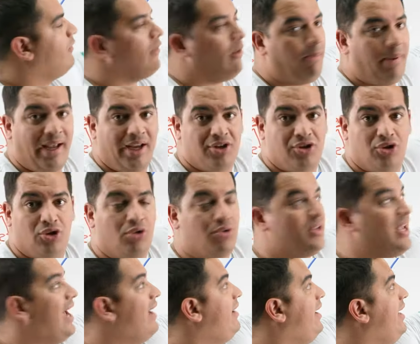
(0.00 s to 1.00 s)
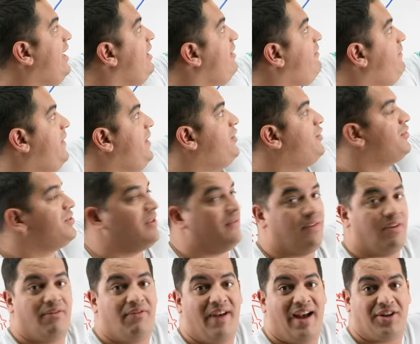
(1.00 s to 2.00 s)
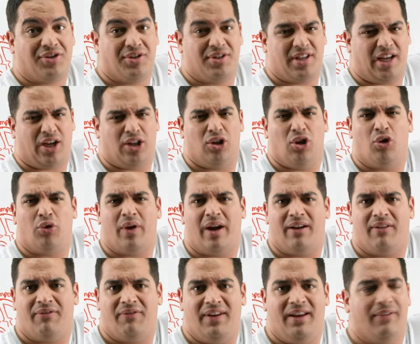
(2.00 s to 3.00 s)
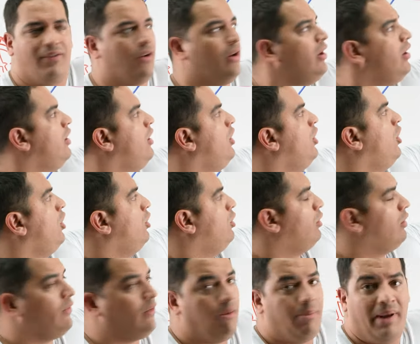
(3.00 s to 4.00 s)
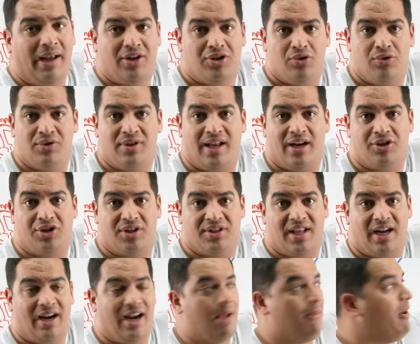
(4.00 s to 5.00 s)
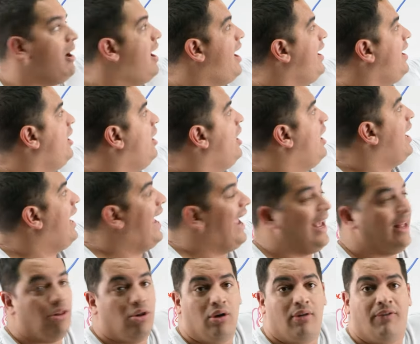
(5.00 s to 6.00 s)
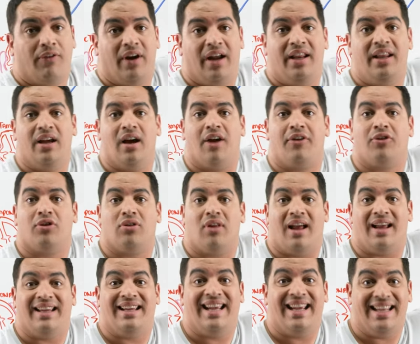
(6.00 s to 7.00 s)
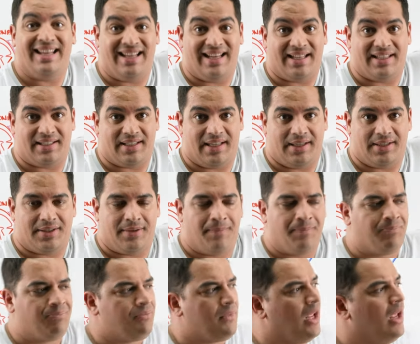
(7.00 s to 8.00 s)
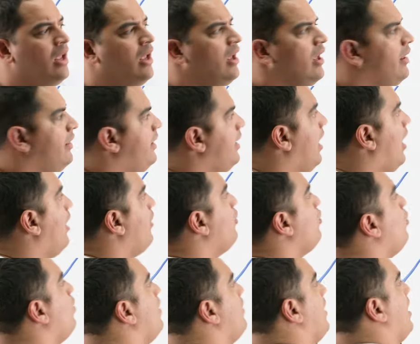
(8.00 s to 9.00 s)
for a patient who's had any features of infections like a low grade fever. Look for a patient who's had a, just had an MI, and look for any underlying kidney disease. The other one